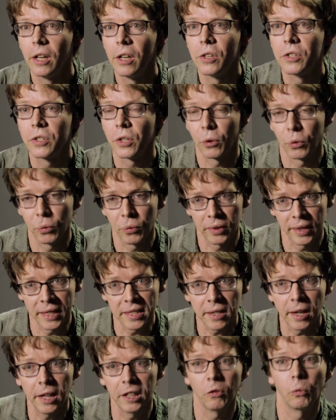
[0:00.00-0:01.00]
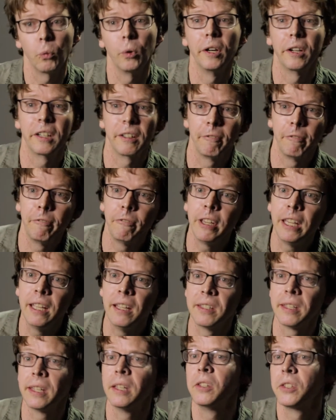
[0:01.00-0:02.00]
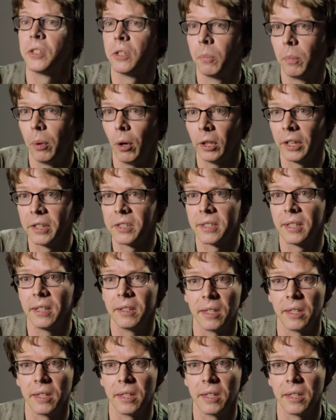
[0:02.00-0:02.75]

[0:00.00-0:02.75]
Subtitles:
So this kind of work feeds into policy